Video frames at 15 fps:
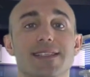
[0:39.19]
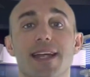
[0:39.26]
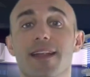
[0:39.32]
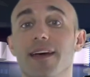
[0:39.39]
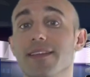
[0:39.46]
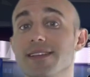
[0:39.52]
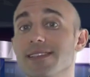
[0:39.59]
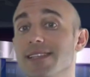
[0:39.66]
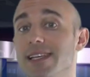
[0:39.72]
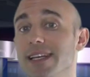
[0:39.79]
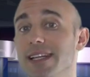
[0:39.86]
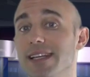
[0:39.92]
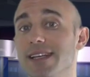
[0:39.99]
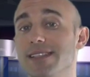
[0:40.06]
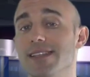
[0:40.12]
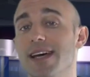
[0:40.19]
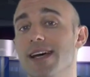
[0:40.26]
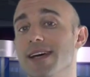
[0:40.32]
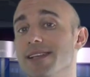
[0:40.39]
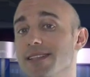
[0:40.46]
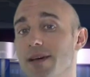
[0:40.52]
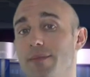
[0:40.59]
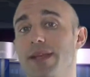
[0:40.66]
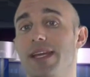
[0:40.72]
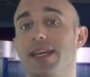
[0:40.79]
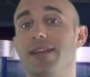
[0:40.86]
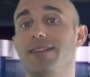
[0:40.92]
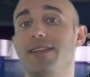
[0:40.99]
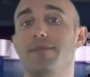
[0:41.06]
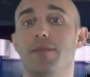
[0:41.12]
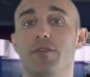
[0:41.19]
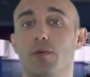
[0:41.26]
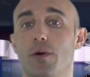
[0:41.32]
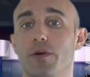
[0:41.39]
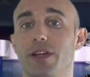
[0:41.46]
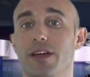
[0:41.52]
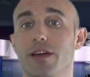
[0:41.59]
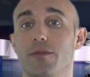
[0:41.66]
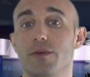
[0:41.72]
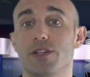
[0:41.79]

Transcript: Another skill is summoning a Demon Warrior,